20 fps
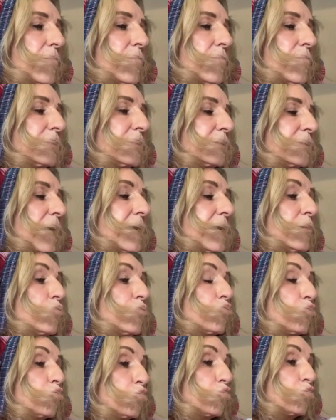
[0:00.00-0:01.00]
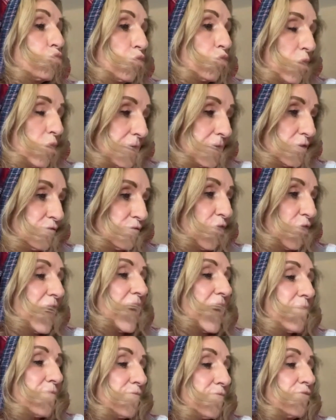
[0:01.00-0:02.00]
there's for
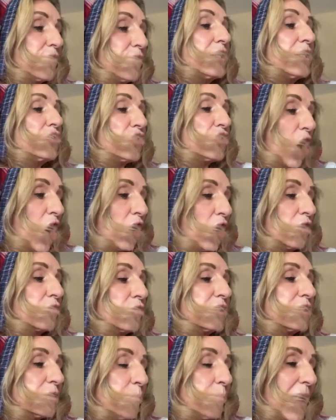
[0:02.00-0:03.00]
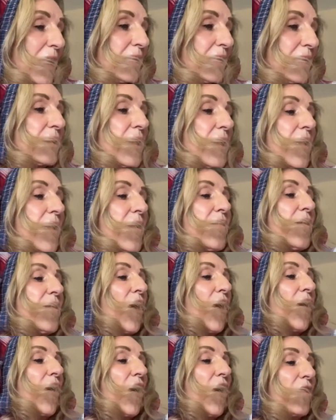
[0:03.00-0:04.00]
every dollar spent
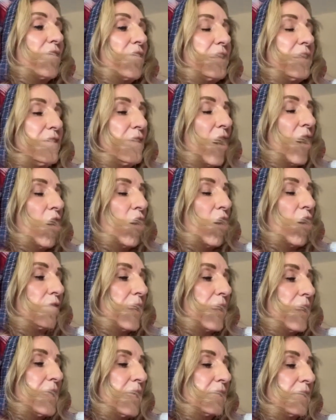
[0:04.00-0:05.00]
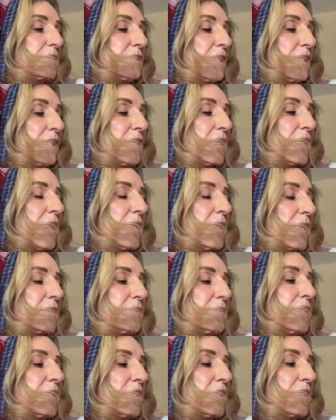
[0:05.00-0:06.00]
on
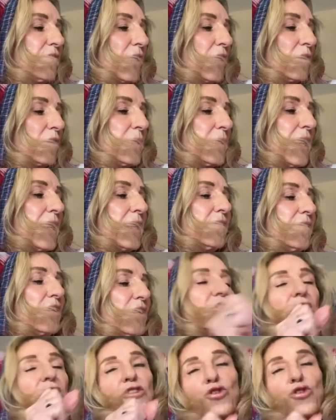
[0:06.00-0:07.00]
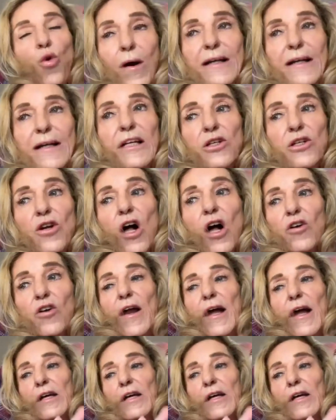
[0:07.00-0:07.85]
AID and development aid, there's a $20